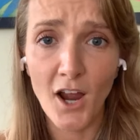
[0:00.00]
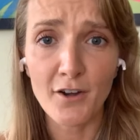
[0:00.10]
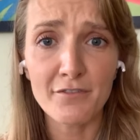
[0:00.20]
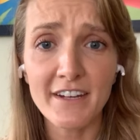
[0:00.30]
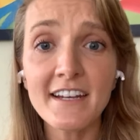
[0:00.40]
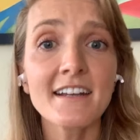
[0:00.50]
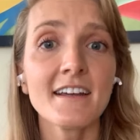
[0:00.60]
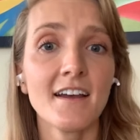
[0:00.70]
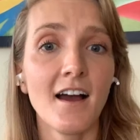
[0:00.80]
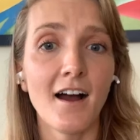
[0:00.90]
Our feet
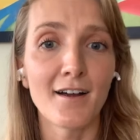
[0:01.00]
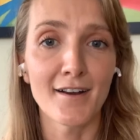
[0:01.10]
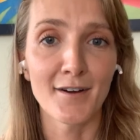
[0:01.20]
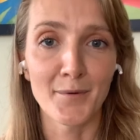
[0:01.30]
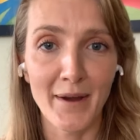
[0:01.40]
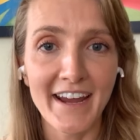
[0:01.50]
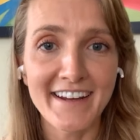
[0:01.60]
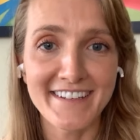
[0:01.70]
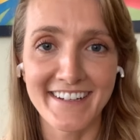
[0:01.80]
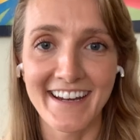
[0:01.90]
are our
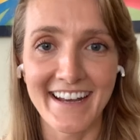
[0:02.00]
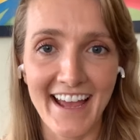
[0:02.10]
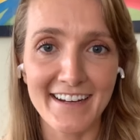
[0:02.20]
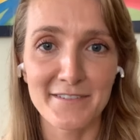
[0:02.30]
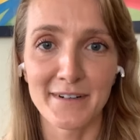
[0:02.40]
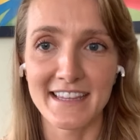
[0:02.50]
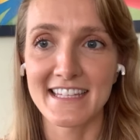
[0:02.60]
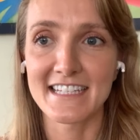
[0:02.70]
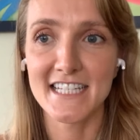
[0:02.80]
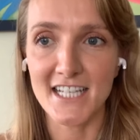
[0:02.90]
way to connect with
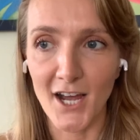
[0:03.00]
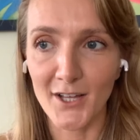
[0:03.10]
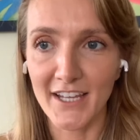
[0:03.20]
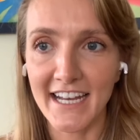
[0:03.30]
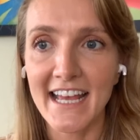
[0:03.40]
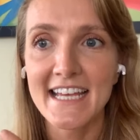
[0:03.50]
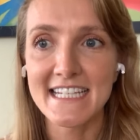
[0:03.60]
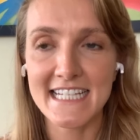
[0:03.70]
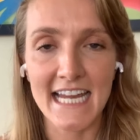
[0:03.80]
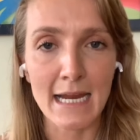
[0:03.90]
the solid,
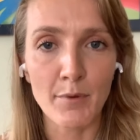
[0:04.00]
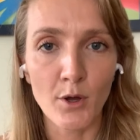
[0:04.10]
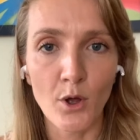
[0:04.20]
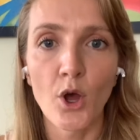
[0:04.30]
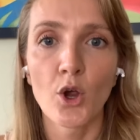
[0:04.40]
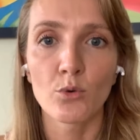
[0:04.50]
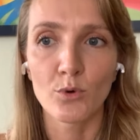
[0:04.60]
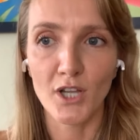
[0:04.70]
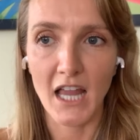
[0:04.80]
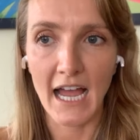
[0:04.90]
stable,
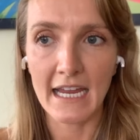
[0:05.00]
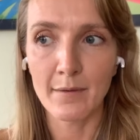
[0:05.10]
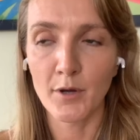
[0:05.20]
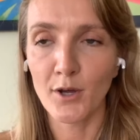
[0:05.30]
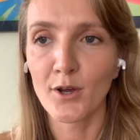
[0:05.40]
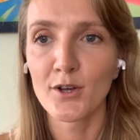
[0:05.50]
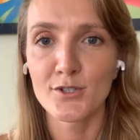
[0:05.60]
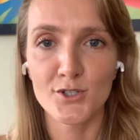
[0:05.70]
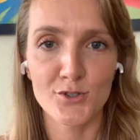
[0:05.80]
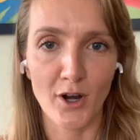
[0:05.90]
reliable
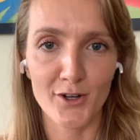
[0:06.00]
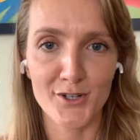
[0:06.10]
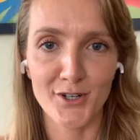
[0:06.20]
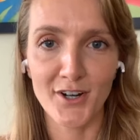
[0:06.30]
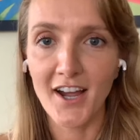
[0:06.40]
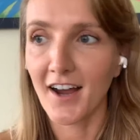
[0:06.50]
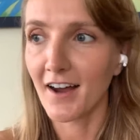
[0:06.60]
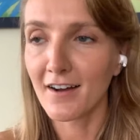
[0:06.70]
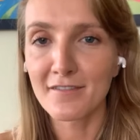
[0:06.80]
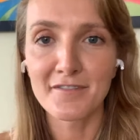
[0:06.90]
structure
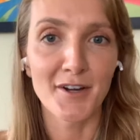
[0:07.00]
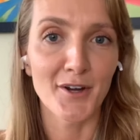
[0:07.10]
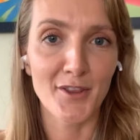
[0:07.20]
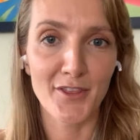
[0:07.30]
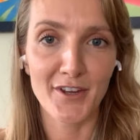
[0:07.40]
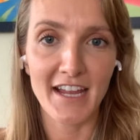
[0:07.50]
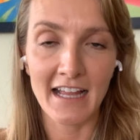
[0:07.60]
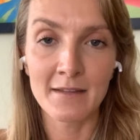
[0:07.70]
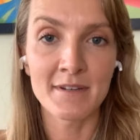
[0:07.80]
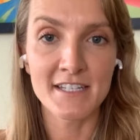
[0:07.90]
of the
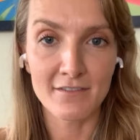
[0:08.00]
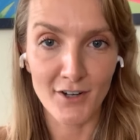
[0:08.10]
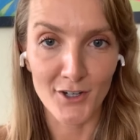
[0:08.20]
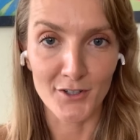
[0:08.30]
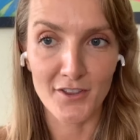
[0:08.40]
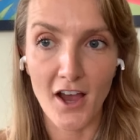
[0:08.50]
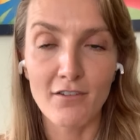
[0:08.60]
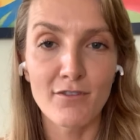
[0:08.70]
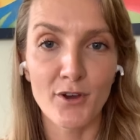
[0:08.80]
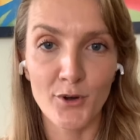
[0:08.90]
element of earth,
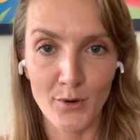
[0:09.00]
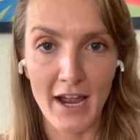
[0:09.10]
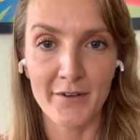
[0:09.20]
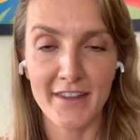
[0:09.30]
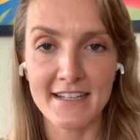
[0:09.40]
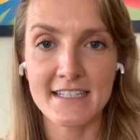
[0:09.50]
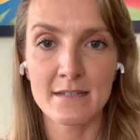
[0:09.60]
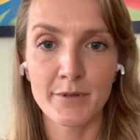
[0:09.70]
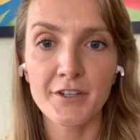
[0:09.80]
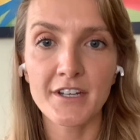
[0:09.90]
of the ground. That
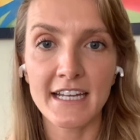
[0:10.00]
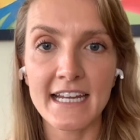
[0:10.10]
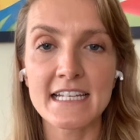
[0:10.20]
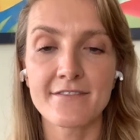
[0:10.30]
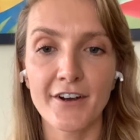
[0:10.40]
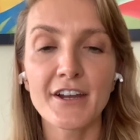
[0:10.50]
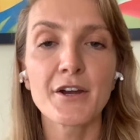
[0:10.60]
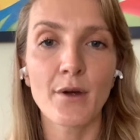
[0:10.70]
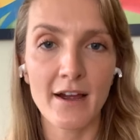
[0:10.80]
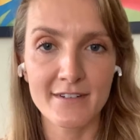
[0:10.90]
stability is
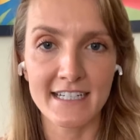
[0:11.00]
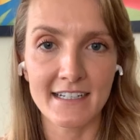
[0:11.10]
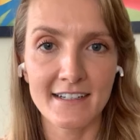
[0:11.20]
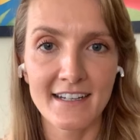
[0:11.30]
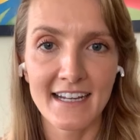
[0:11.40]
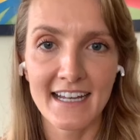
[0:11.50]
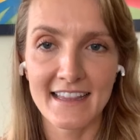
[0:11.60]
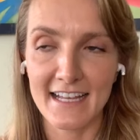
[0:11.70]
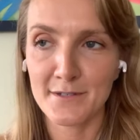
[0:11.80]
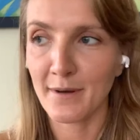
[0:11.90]
very grounding.
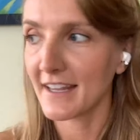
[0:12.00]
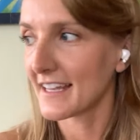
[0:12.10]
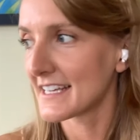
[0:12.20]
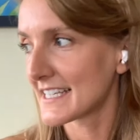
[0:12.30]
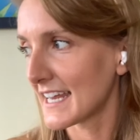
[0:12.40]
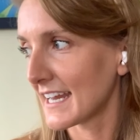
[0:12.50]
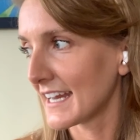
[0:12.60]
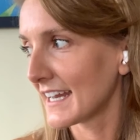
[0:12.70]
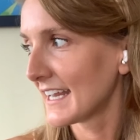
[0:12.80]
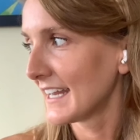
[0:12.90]
That's why they
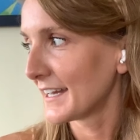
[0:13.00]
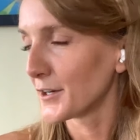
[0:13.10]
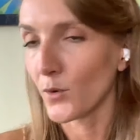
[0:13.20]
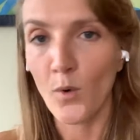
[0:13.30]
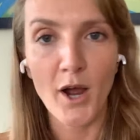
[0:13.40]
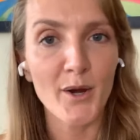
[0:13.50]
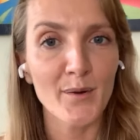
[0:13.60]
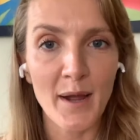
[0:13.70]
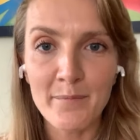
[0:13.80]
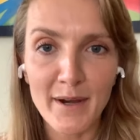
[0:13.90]
say, walk
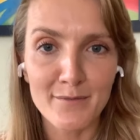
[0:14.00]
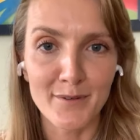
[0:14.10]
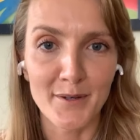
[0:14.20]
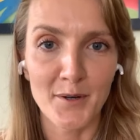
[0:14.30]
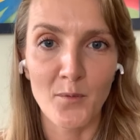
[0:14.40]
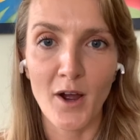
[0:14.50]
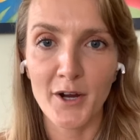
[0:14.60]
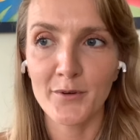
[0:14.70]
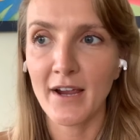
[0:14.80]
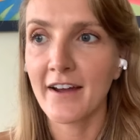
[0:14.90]
around barefoot or
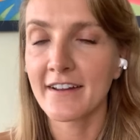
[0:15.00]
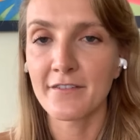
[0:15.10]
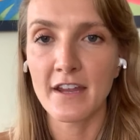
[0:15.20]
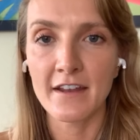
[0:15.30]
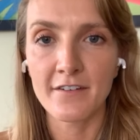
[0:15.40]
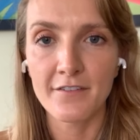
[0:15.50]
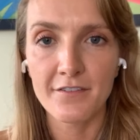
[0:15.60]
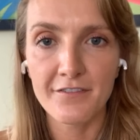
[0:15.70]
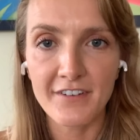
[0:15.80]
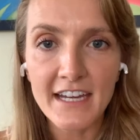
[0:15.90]
walk around and
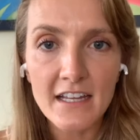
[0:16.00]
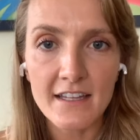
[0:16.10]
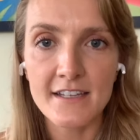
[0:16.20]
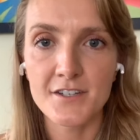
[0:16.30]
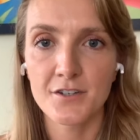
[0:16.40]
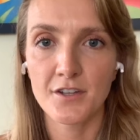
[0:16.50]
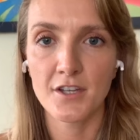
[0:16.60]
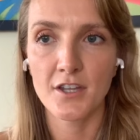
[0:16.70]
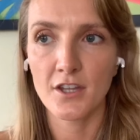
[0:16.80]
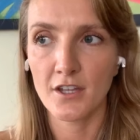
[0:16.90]
feel into
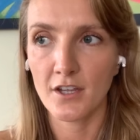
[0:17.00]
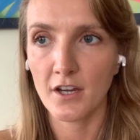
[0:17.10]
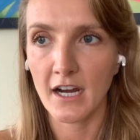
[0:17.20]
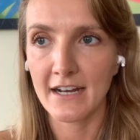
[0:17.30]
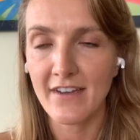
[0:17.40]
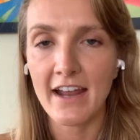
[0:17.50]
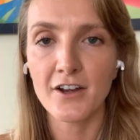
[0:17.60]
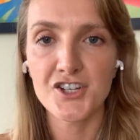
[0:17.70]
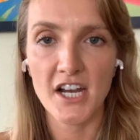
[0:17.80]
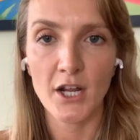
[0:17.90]
the kind of
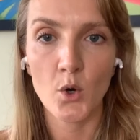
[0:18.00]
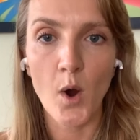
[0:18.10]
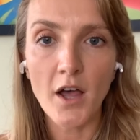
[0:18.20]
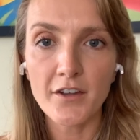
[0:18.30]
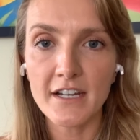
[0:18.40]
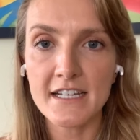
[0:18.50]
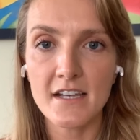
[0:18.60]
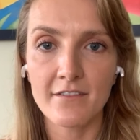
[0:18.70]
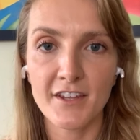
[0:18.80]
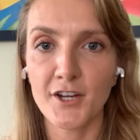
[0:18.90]
energetic qualities
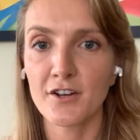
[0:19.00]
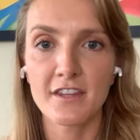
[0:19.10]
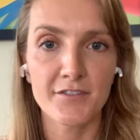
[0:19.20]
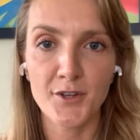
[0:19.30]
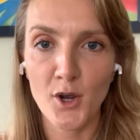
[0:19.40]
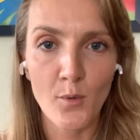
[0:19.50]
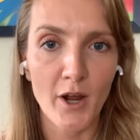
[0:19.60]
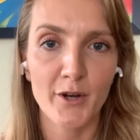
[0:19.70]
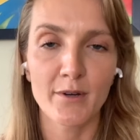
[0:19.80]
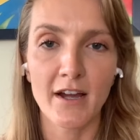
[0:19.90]
of the earth if you go
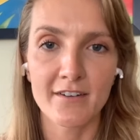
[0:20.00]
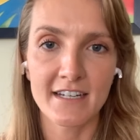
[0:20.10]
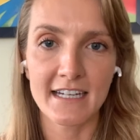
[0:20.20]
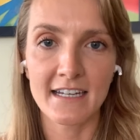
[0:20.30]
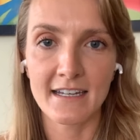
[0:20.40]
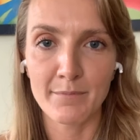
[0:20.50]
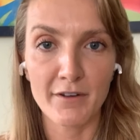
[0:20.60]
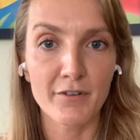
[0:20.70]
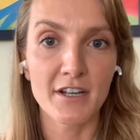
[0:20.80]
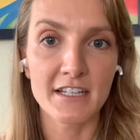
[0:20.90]
walk around
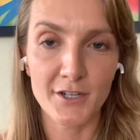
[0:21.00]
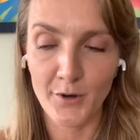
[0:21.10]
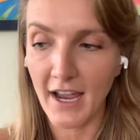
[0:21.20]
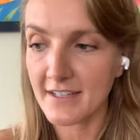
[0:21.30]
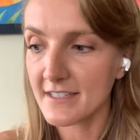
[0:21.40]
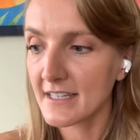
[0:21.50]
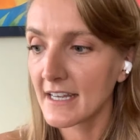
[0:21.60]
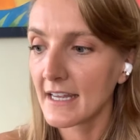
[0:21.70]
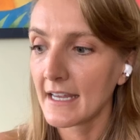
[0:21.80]
barefoot in the grass.